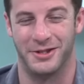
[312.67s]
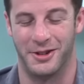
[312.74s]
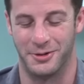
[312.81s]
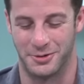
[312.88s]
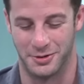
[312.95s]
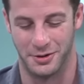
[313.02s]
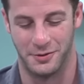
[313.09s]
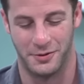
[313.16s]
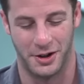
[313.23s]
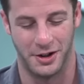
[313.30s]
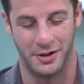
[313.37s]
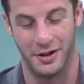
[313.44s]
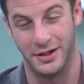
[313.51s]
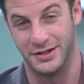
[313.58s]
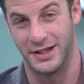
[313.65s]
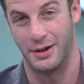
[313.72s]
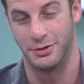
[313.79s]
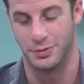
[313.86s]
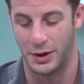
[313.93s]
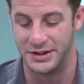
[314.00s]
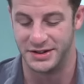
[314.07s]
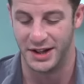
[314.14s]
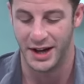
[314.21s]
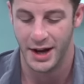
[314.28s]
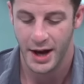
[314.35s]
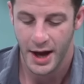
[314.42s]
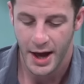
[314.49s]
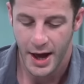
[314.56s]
I thought it was really funny, or at least that was Wednesday.